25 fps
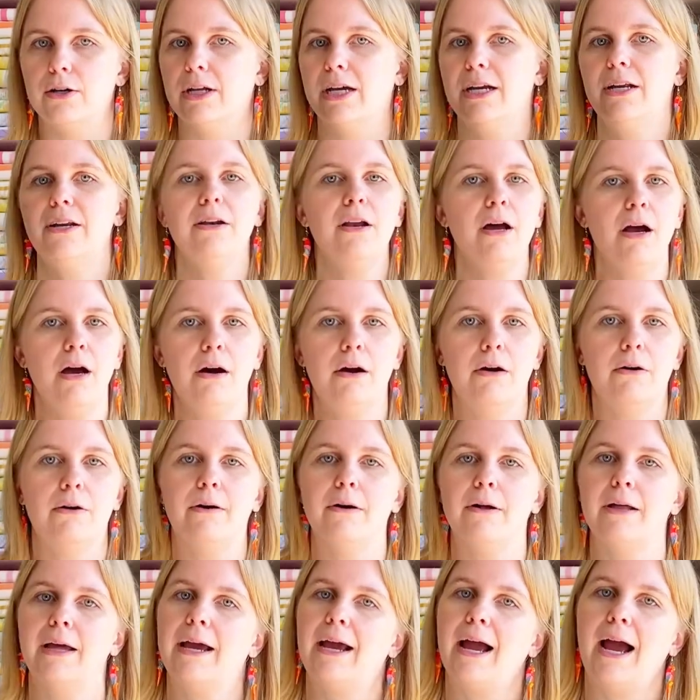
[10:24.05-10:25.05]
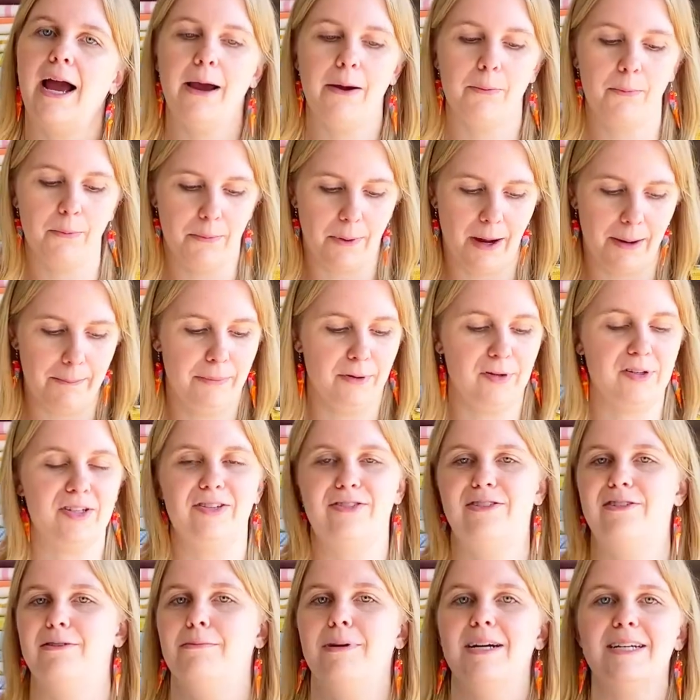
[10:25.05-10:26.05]
Like, no, like I put
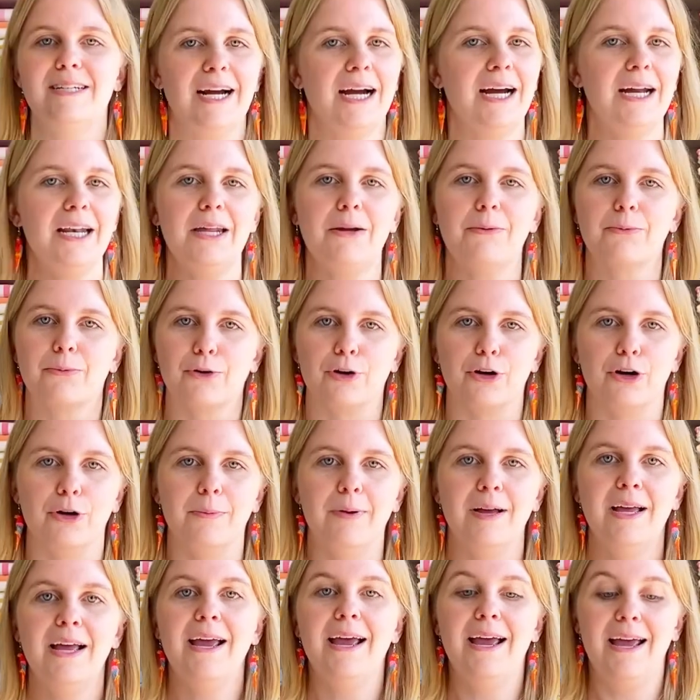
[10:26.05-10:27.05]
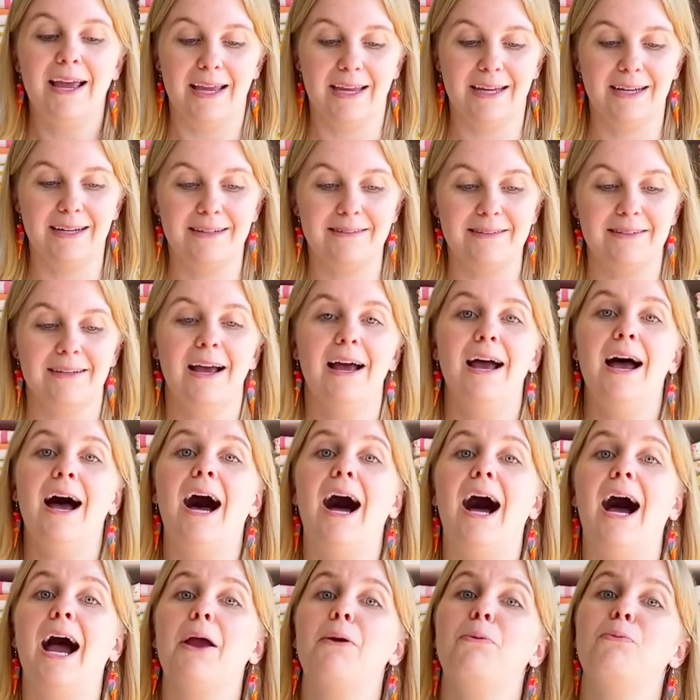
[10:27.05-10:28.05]
this in my dining room, and
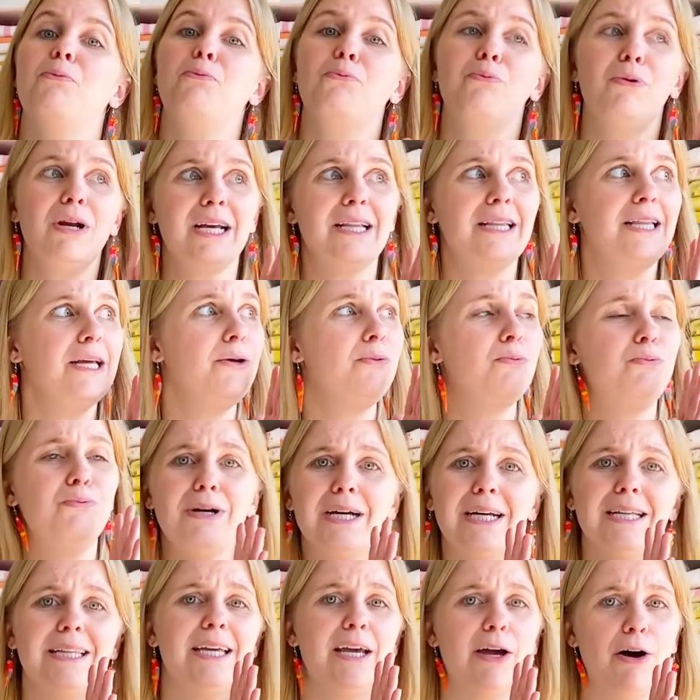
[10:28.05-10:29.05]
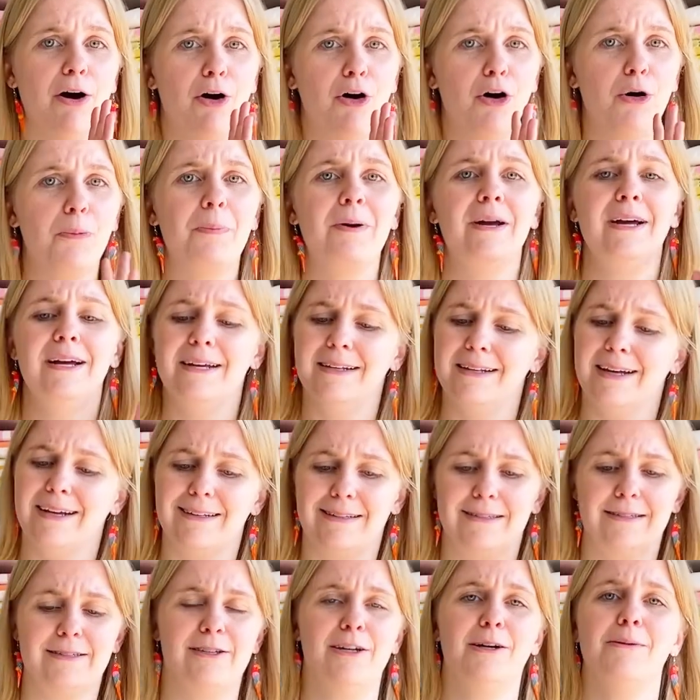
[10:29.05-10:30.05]
I really, really hope that
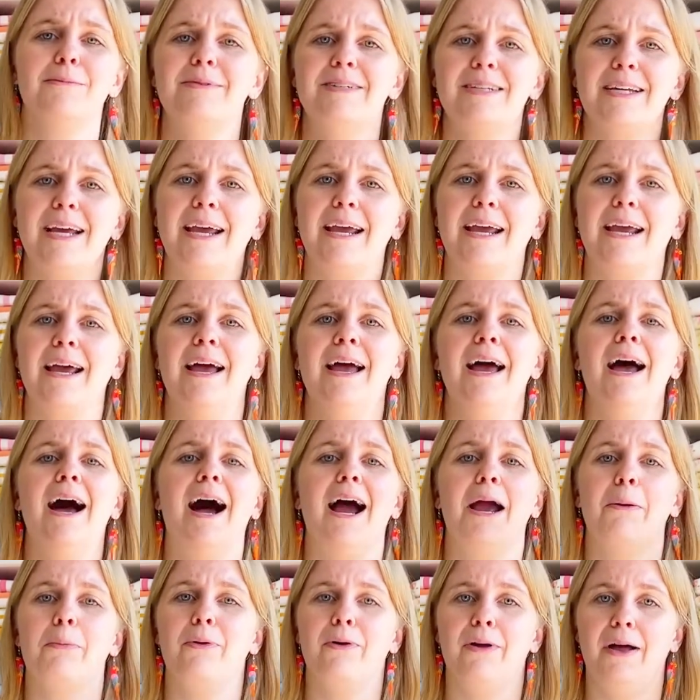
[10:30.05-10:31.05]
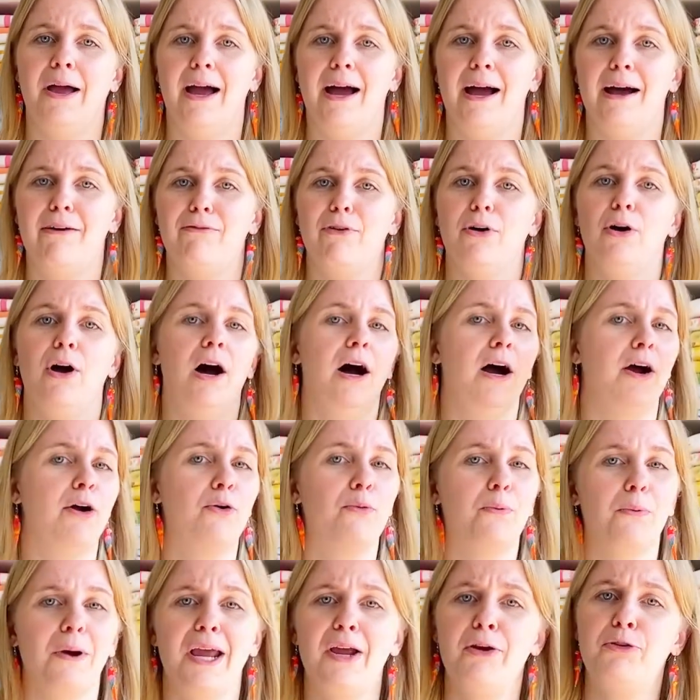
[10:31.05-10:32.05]
someday I will have a
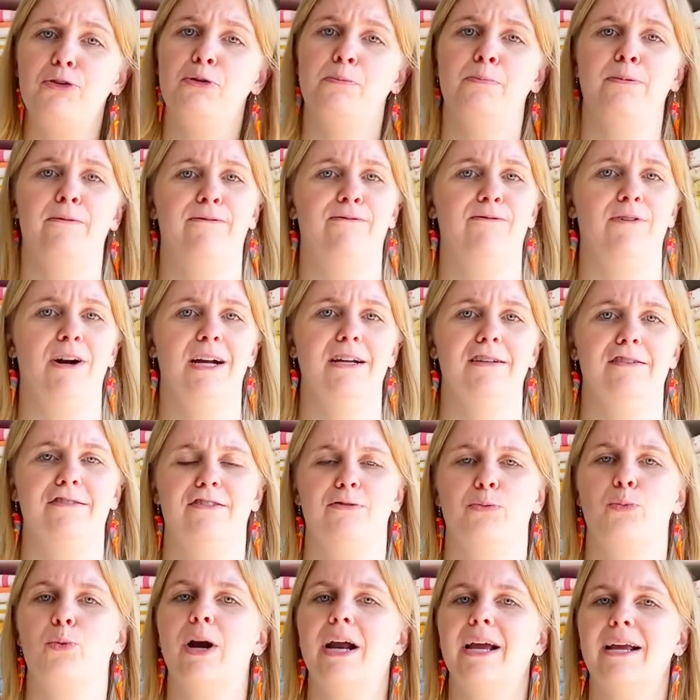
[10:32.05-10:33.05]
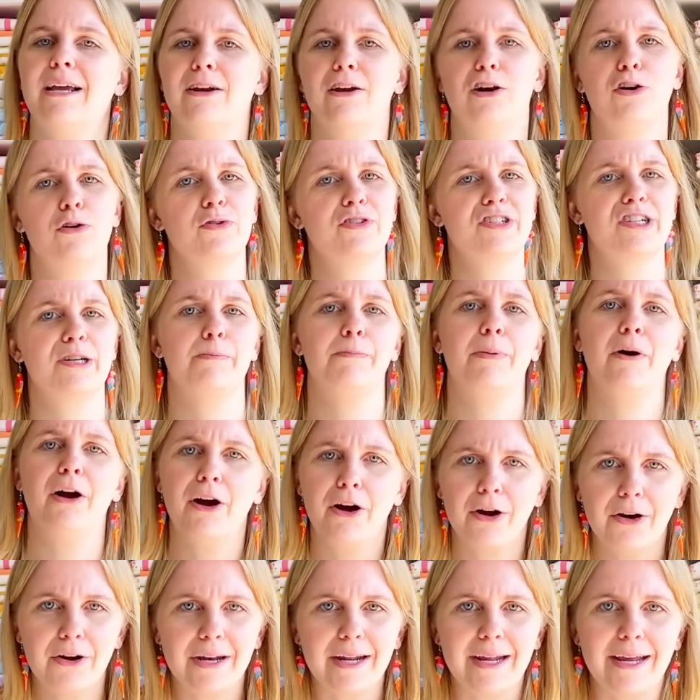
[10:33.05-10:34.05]
great group of friends where I can host a
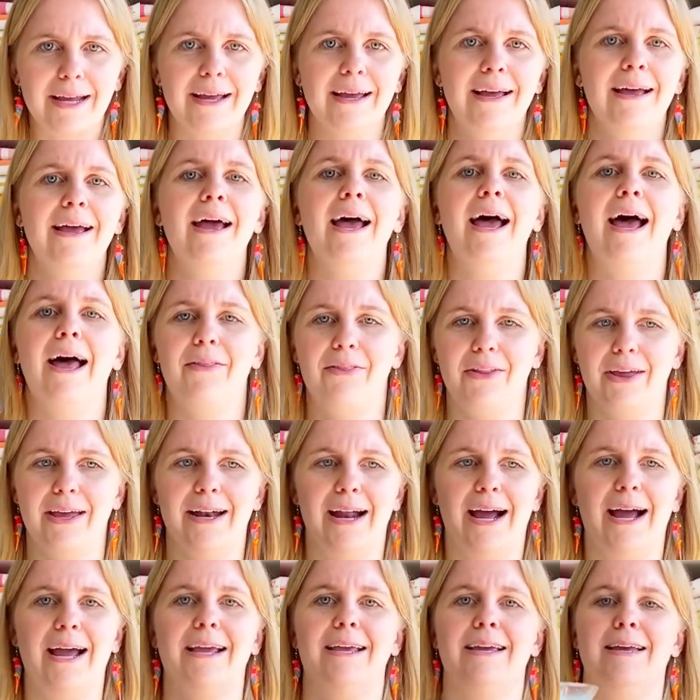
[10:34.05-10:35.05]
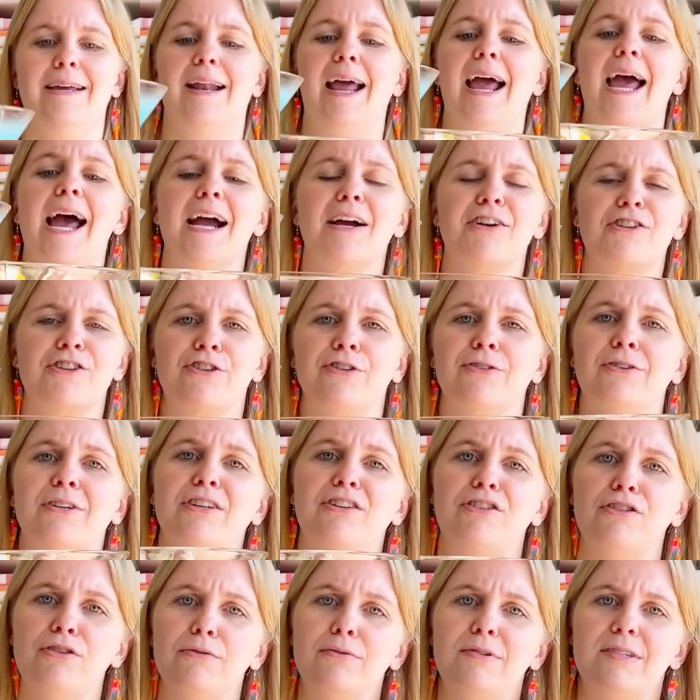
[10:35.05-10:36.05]
party and then I can actually
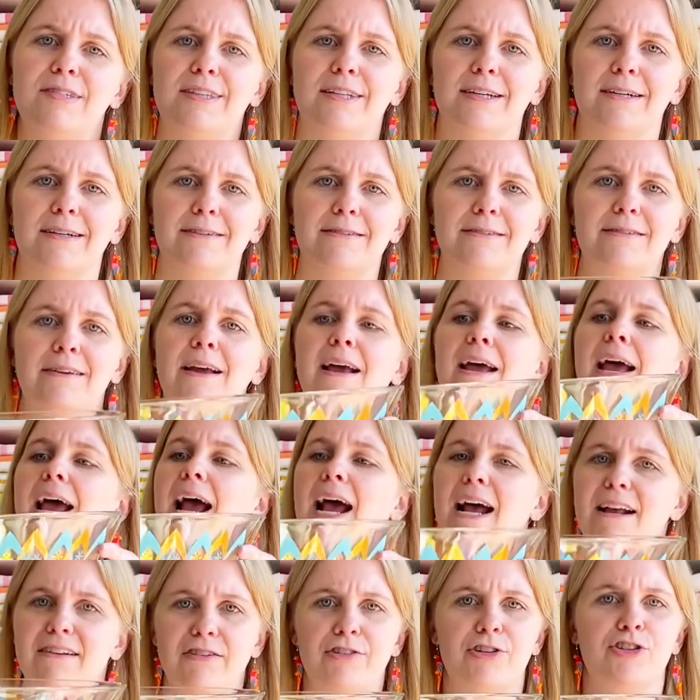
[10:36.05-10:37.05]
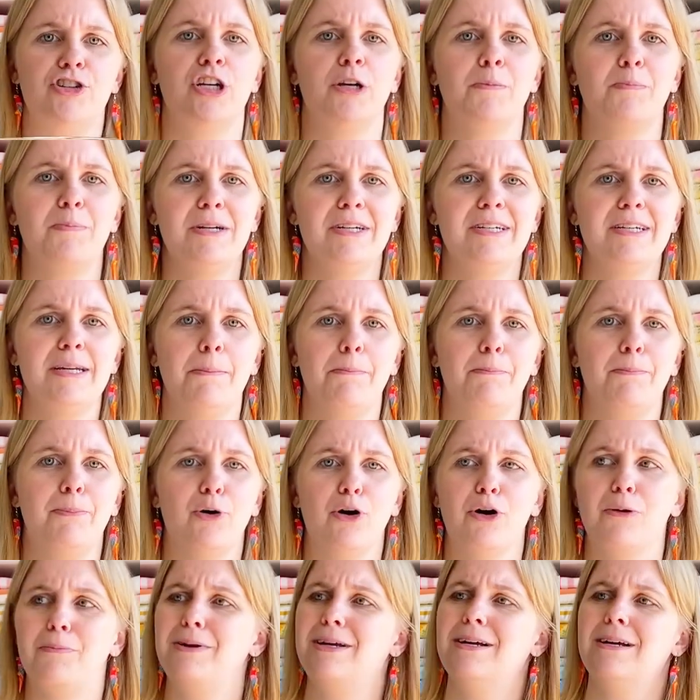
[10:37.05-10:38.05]
use this as a chip and dip
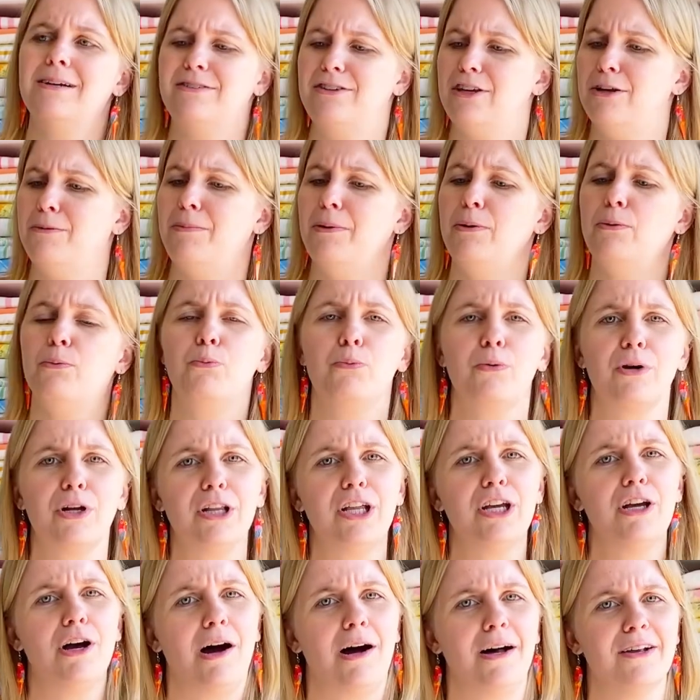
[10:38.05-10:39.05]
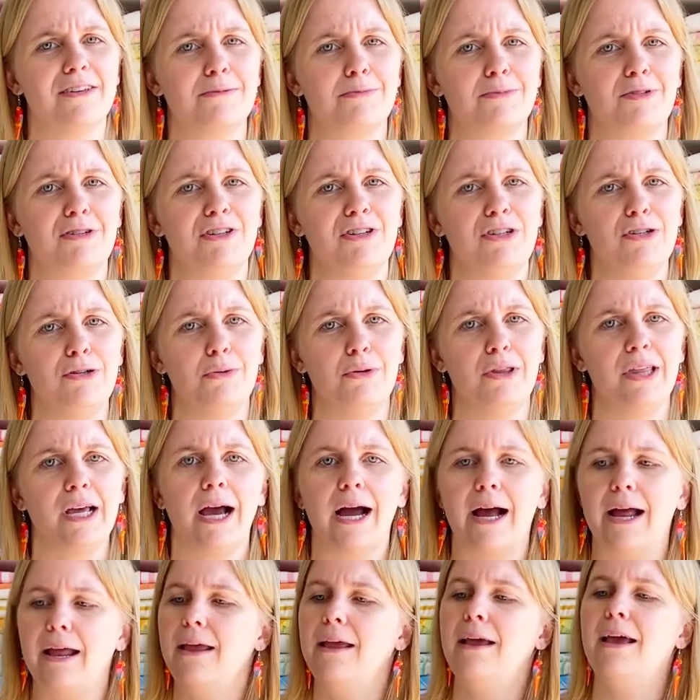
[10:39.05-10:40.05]
bowl, because it'd be really awesome to do
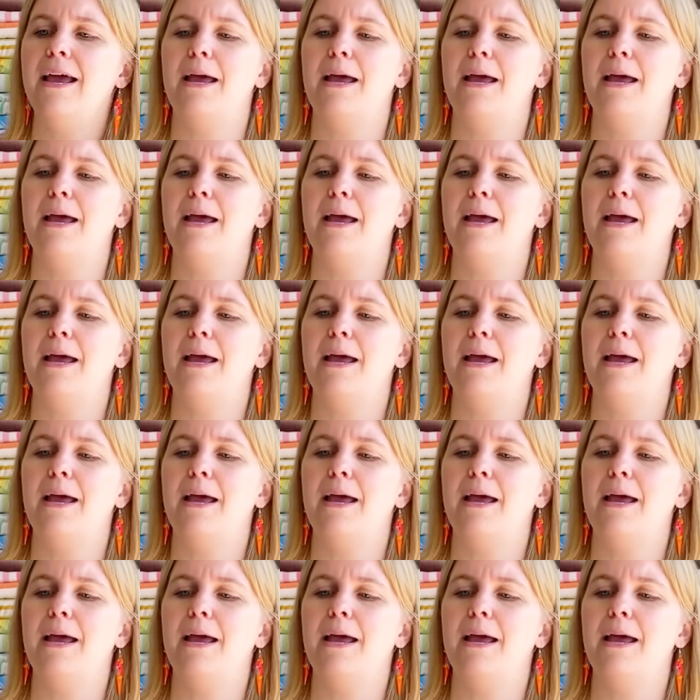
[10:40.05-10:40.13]
that.